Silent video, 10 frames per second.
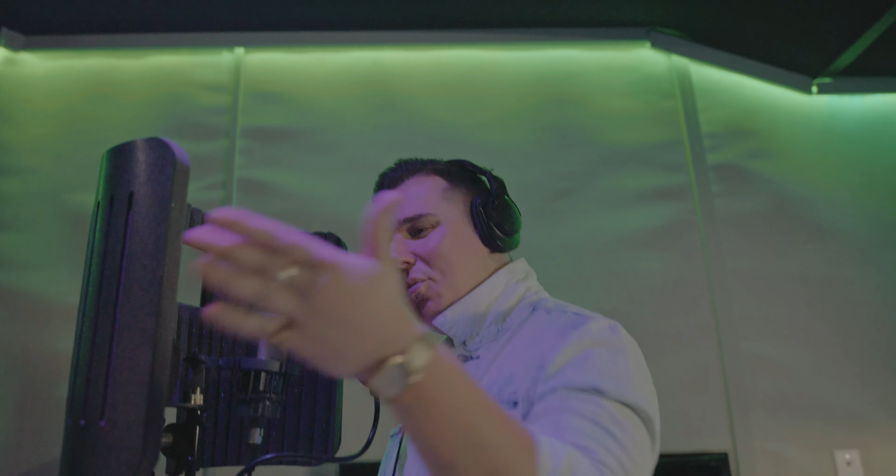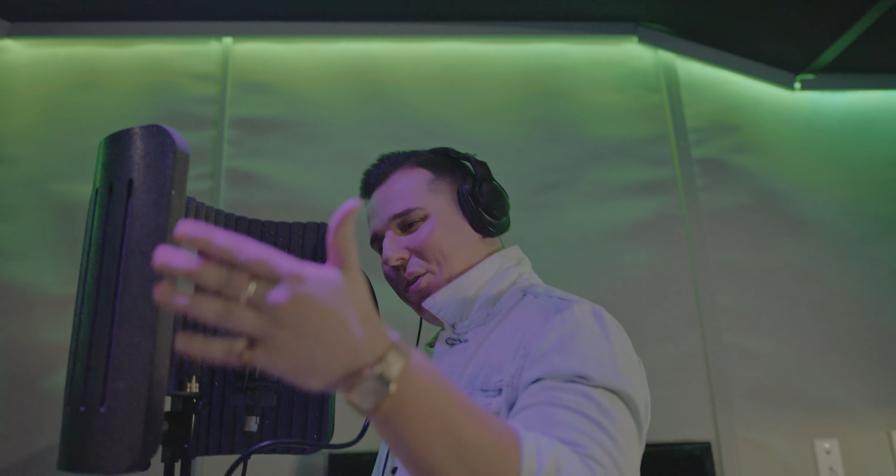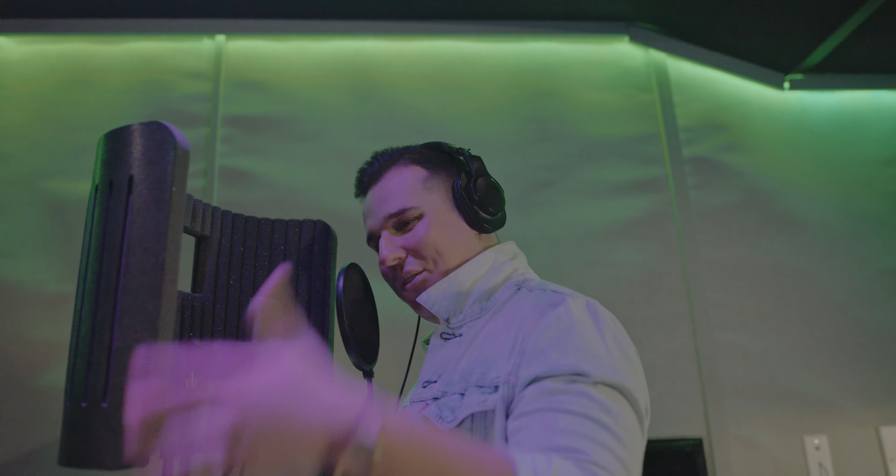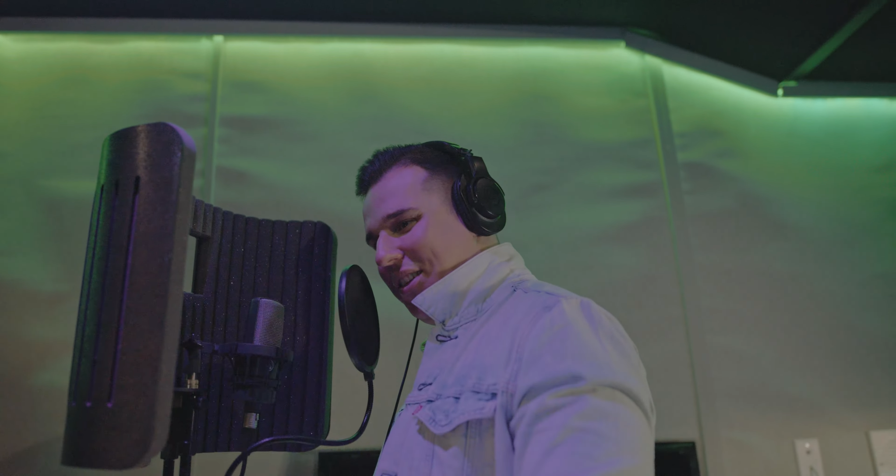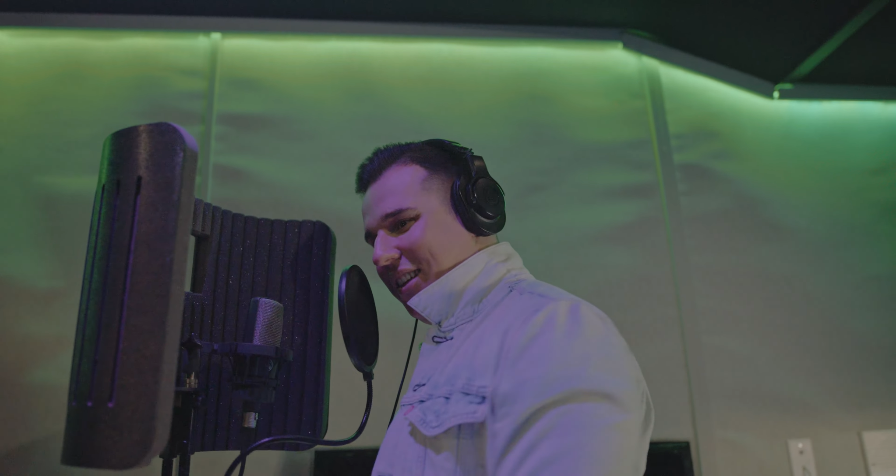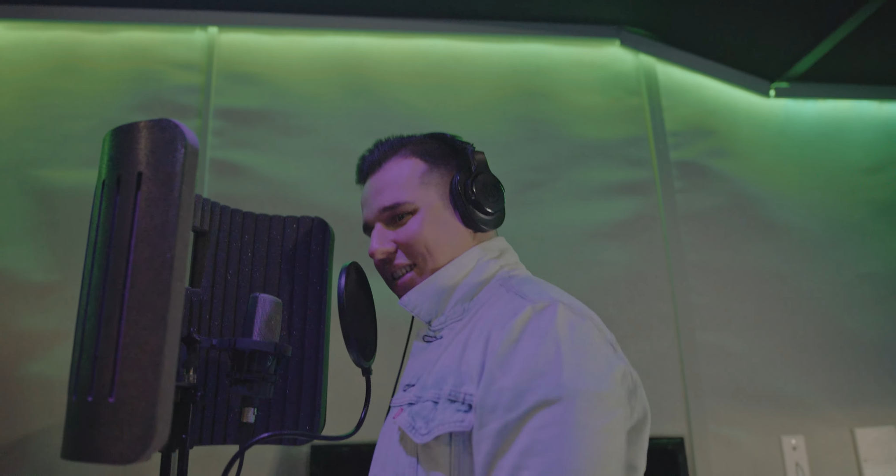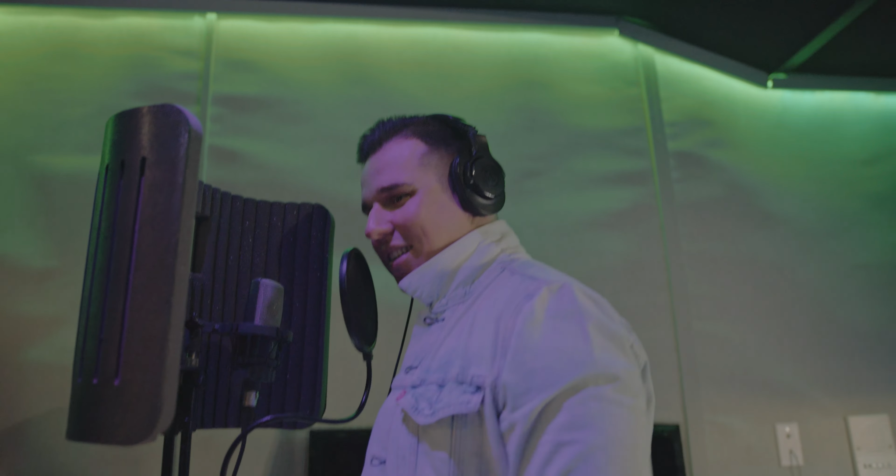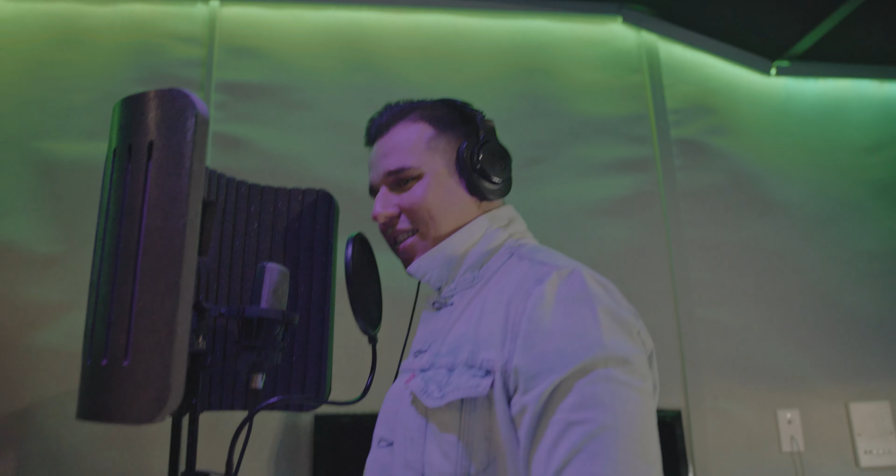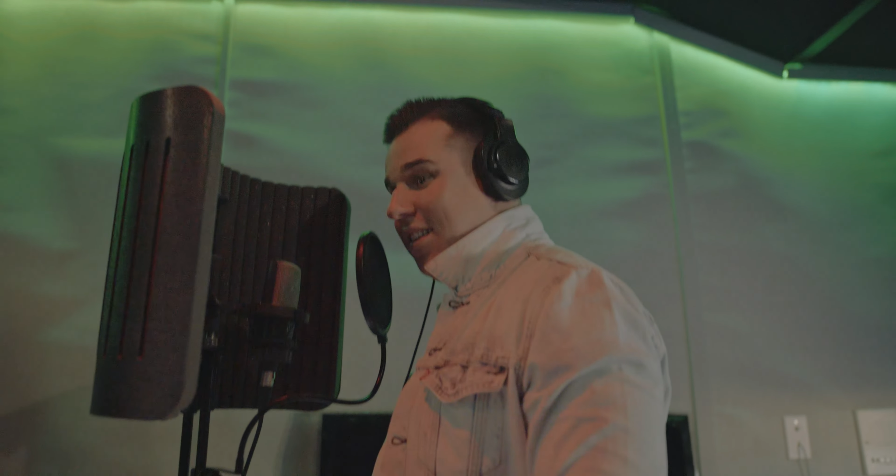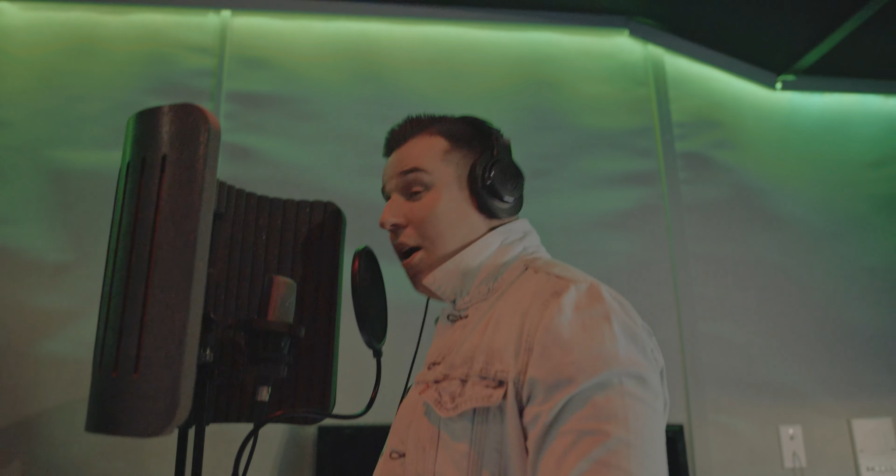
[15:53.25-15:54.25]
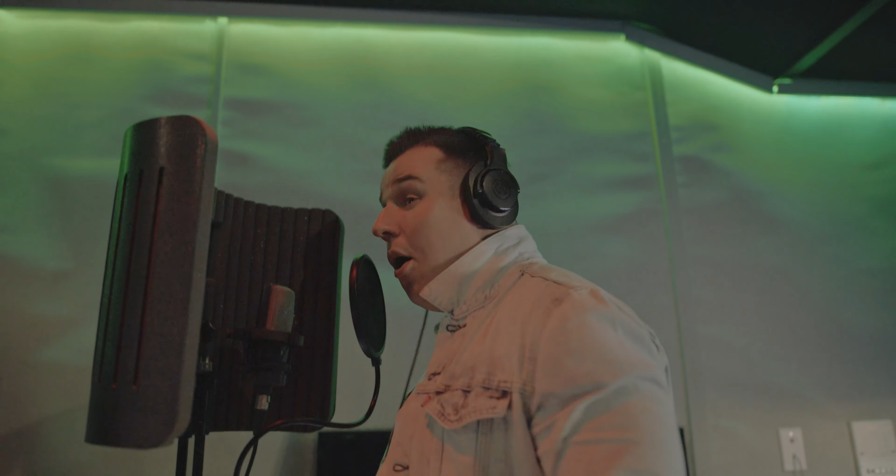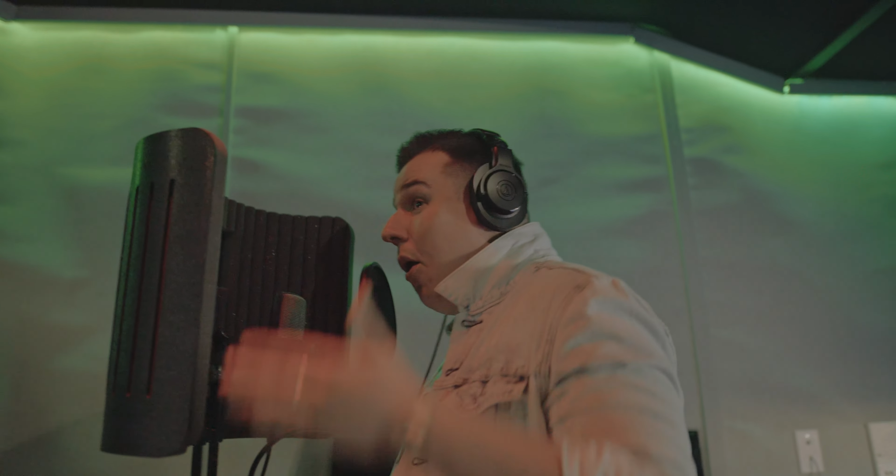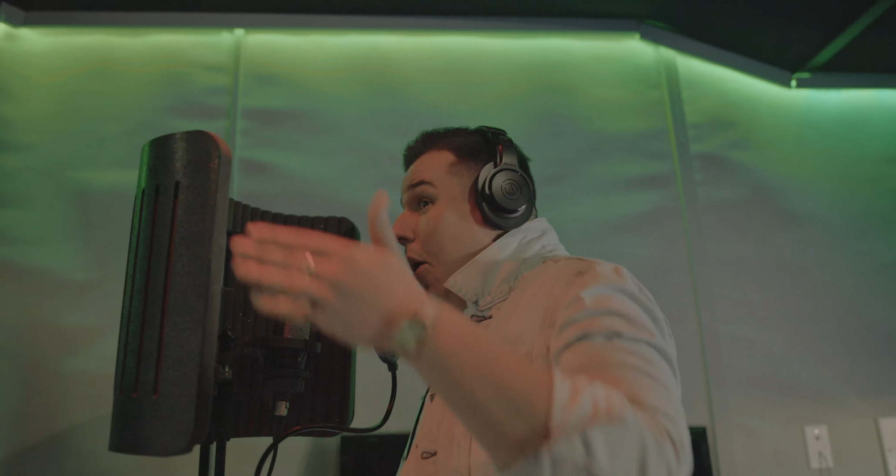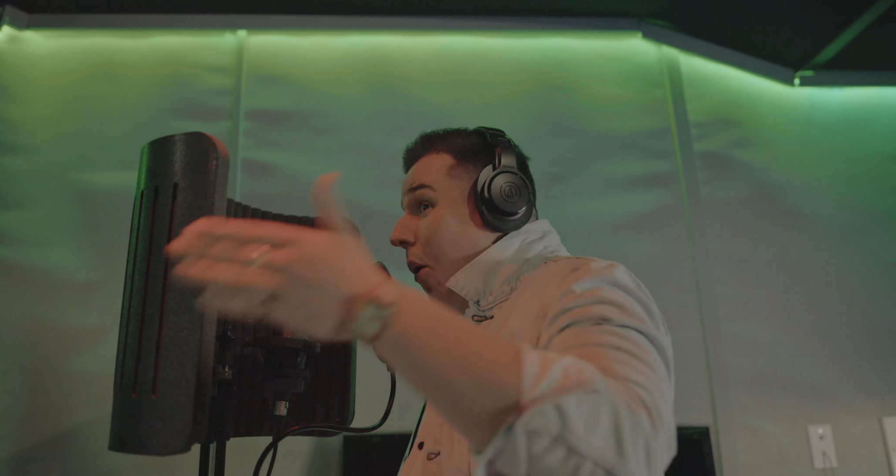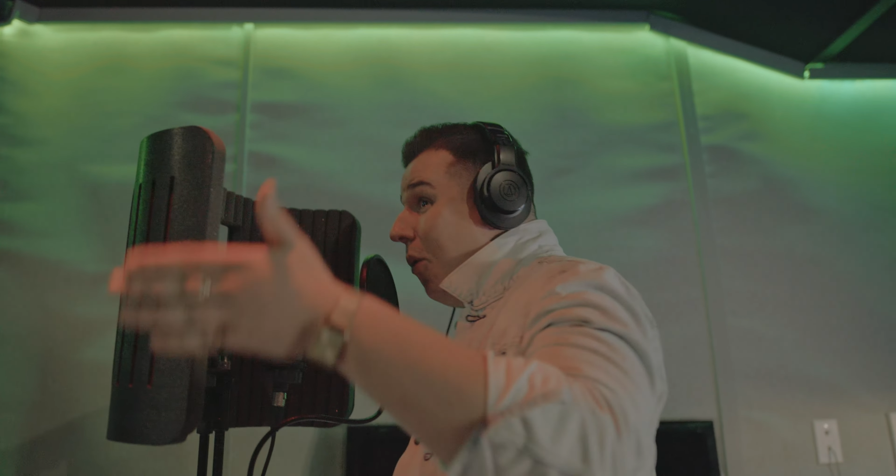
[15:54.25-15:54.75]
Wilson.
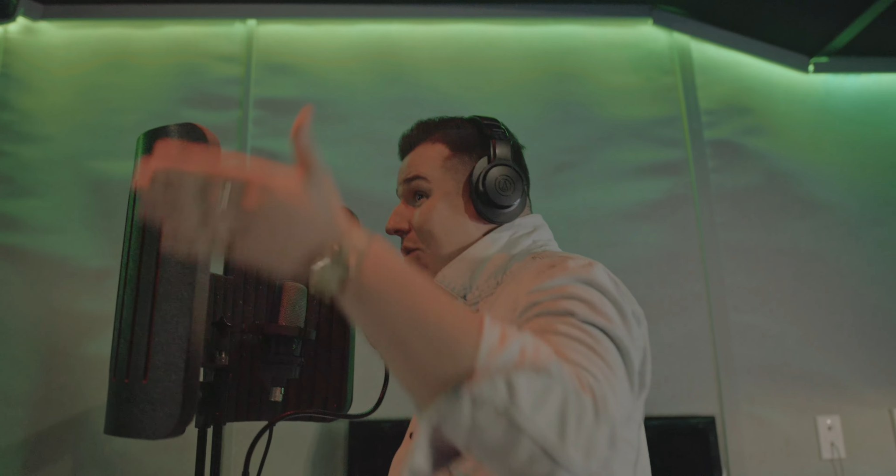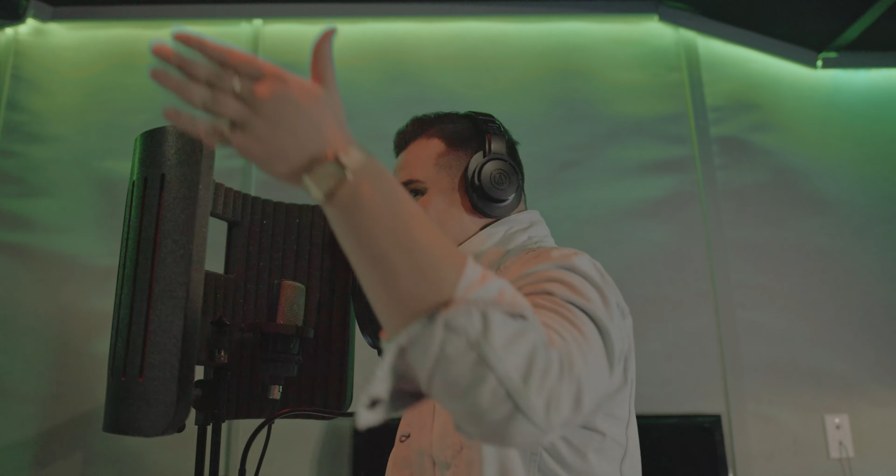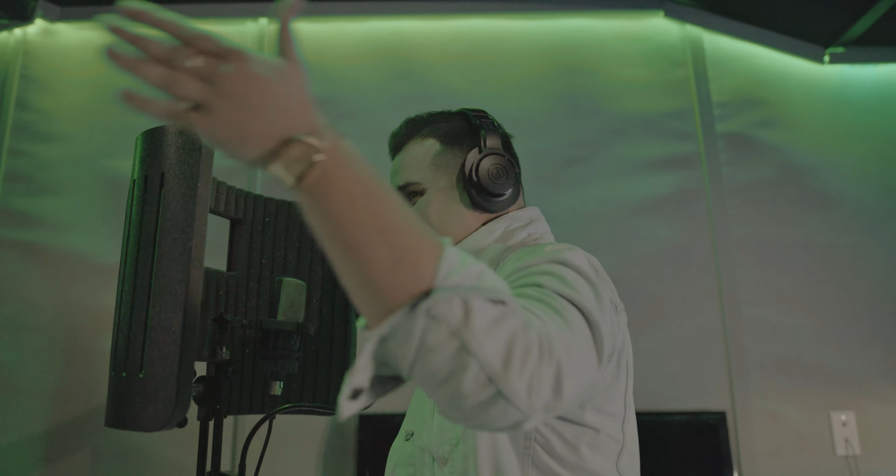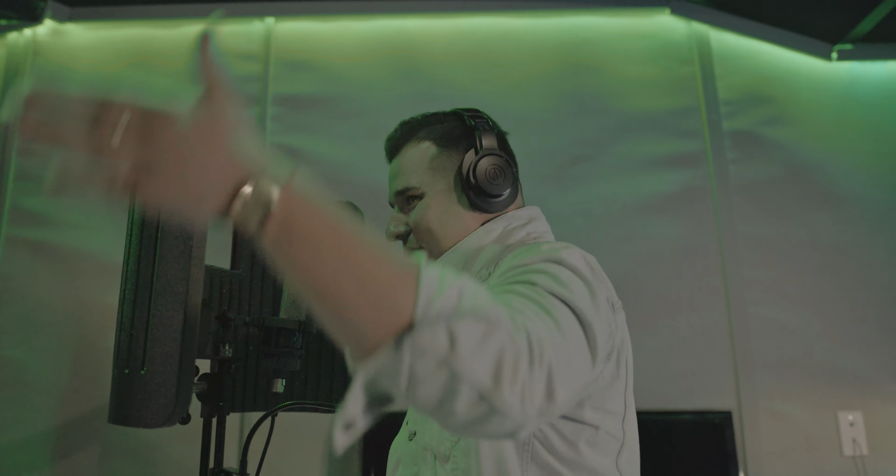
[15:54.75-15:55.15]
Orange